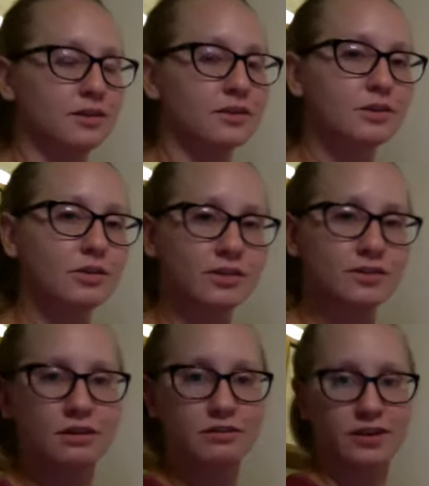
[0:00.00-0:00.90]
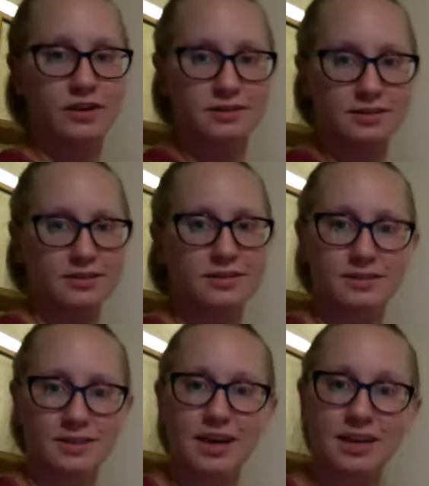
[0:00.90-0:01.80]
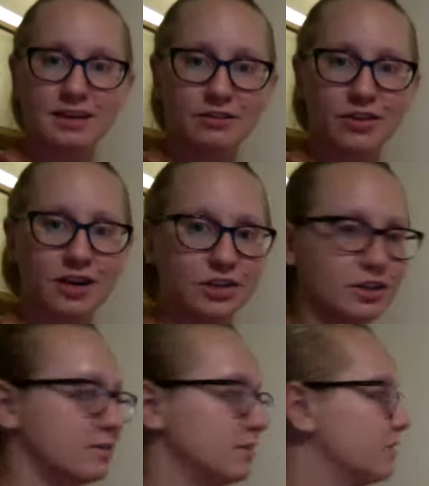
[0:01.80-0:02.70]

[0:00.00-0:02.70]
So this all fits. It's kind of like a fraction.